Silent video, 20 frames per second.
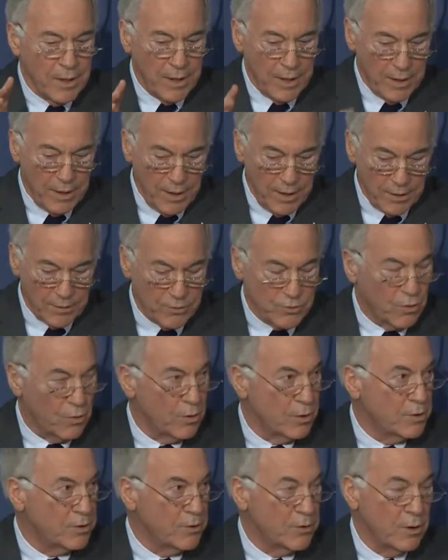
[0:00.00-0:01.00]
and, and
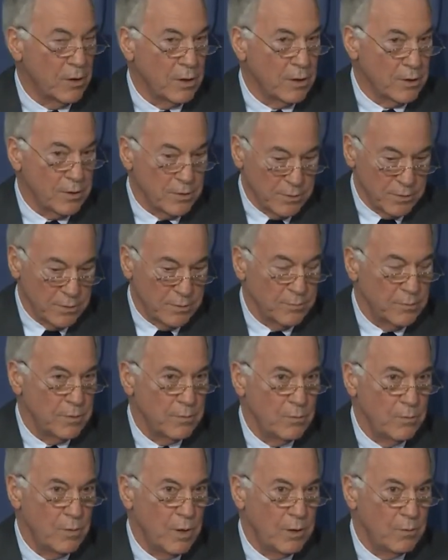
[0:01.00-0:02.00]
George Schultz
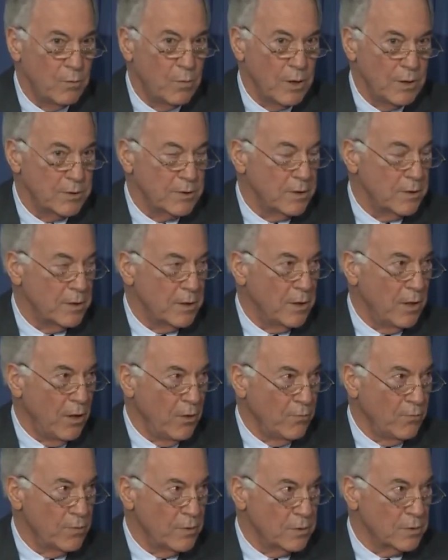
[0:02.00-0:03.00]
was at the
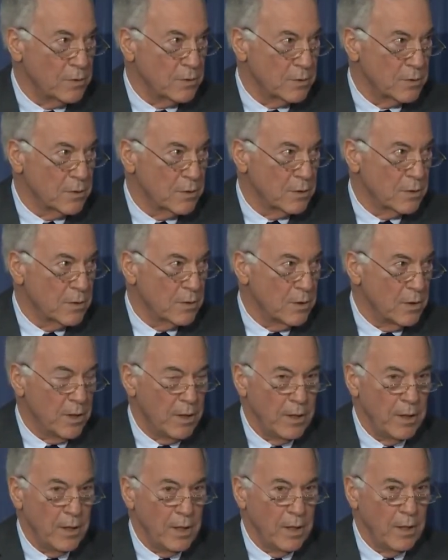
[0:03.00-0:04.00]
conference,
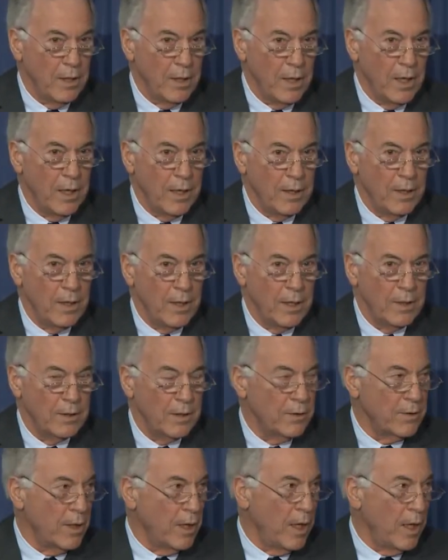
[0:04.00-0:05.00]
and and and at
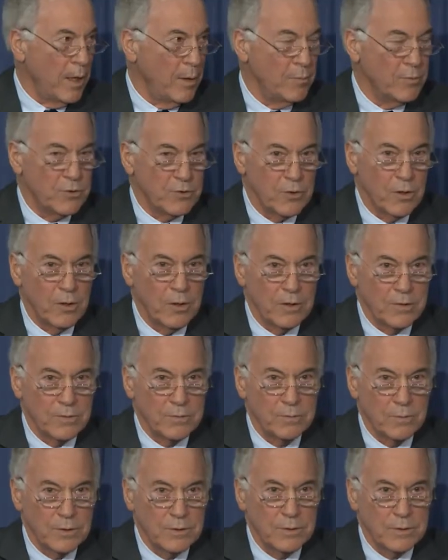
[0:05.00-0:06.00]
the time
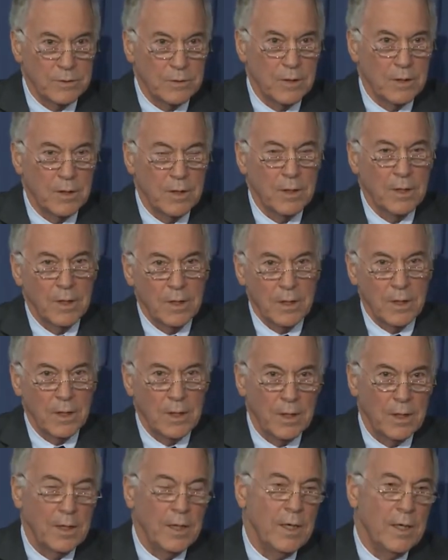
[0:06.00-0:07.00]
Schultz was,
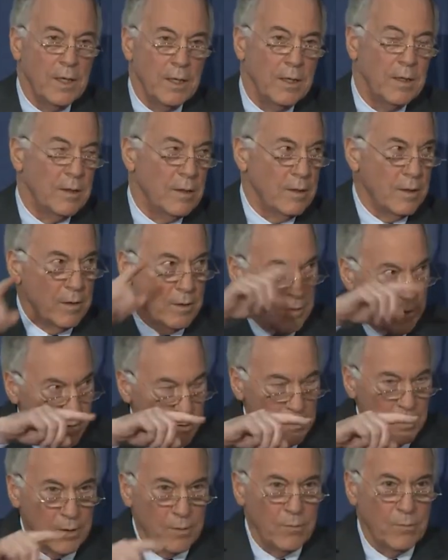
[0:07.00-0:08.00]
uh, at,
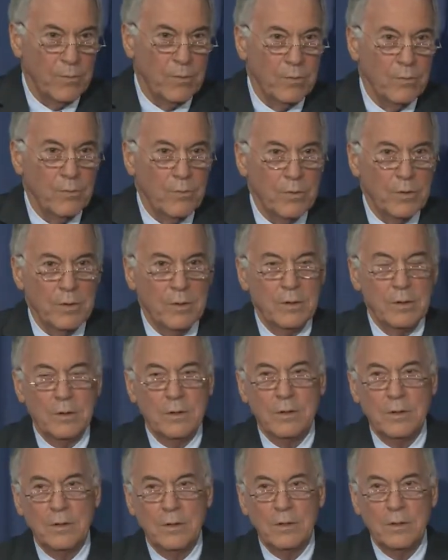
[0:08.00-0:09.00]
we're, we're,
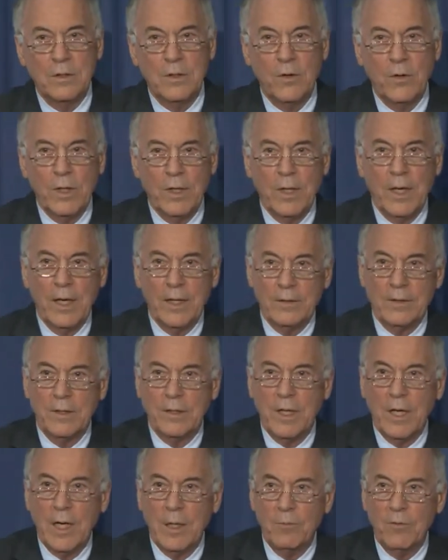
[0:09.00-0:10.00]
going at the
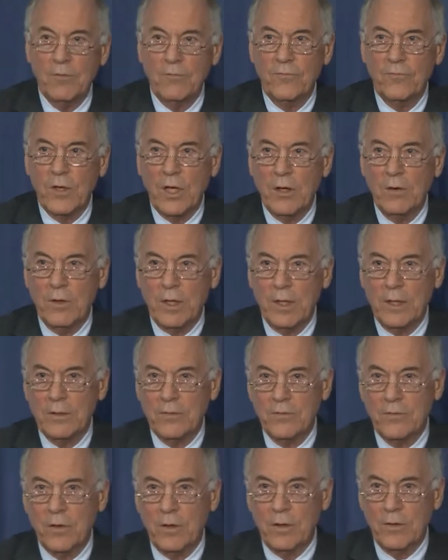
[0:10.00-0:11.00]
time of floating.
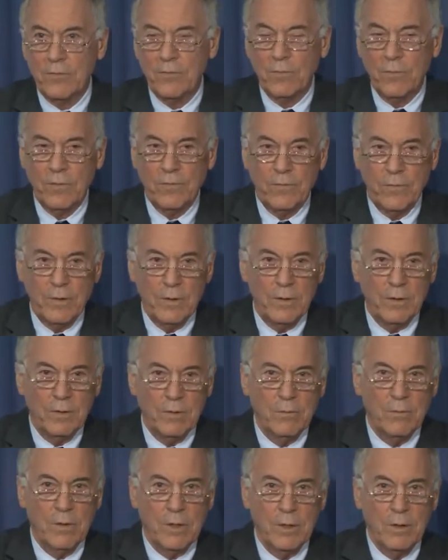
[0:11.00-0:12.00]
Schultz was uh,
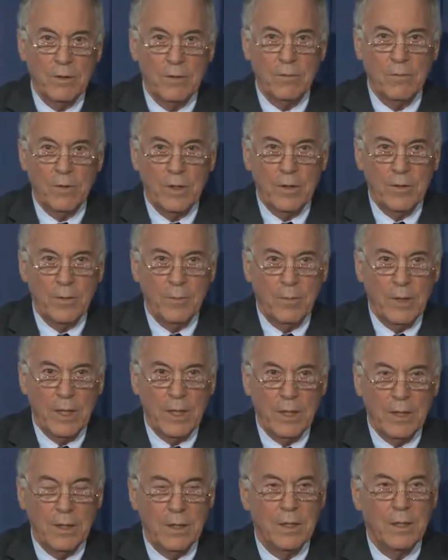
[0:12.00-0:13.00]
one of the one of the
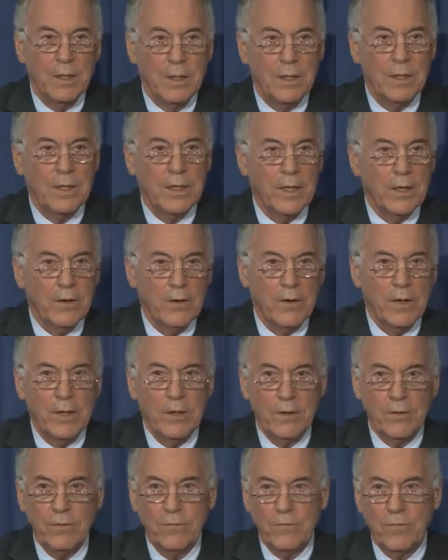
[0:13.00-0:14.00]
main
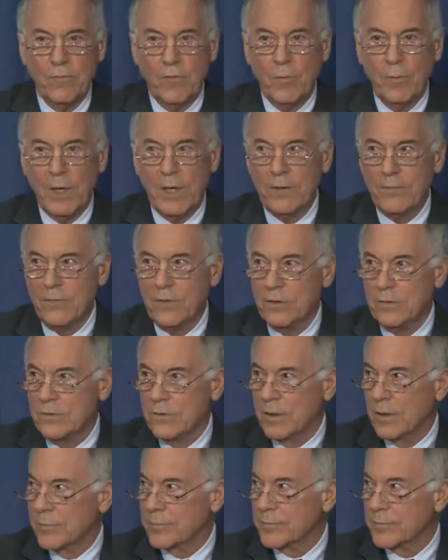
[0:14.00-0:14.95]
carriers of the message.